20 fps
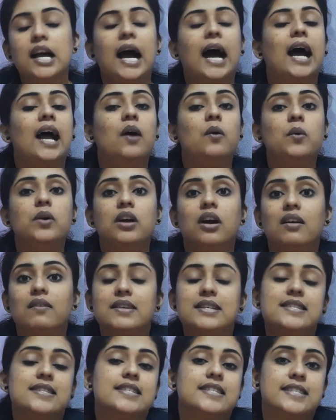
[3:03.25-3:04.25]
I would
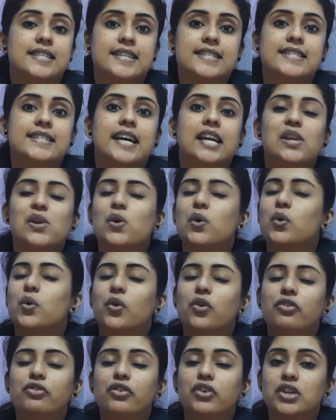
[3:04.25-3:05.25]
always suggest that you
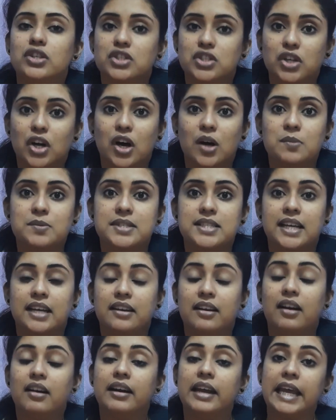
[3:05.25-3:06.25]
go for jobs that
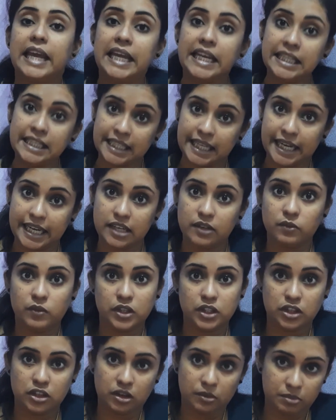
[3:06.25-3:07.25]
are in line
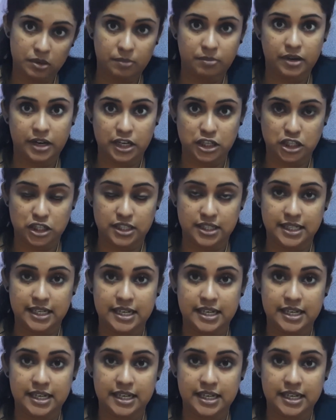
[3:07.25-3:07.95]
with your preparation.